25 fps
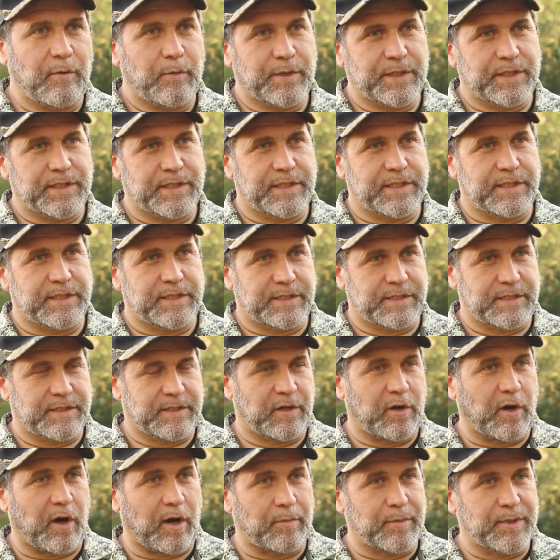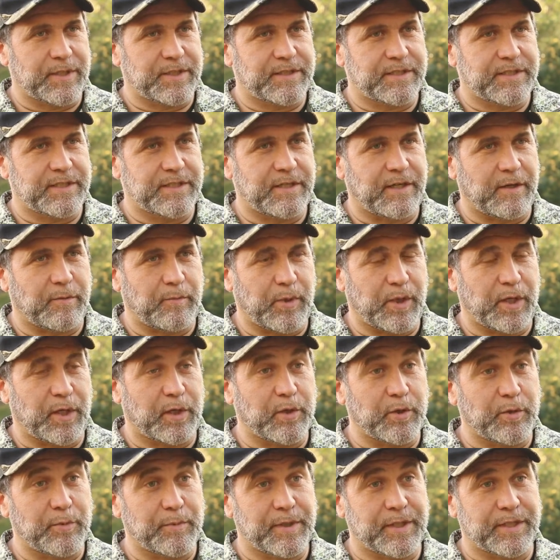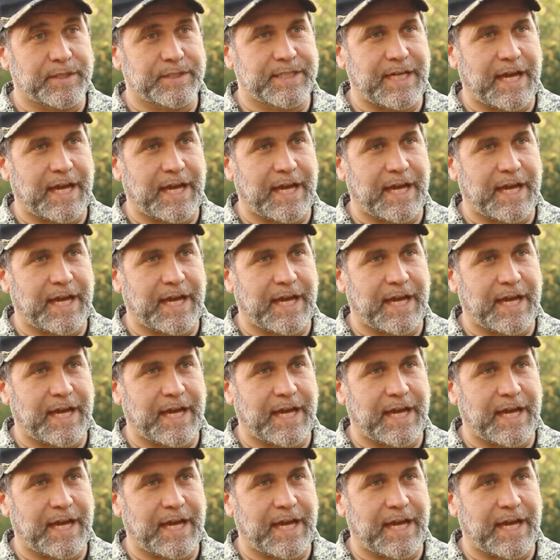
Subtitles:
which is carbon steel but aluminum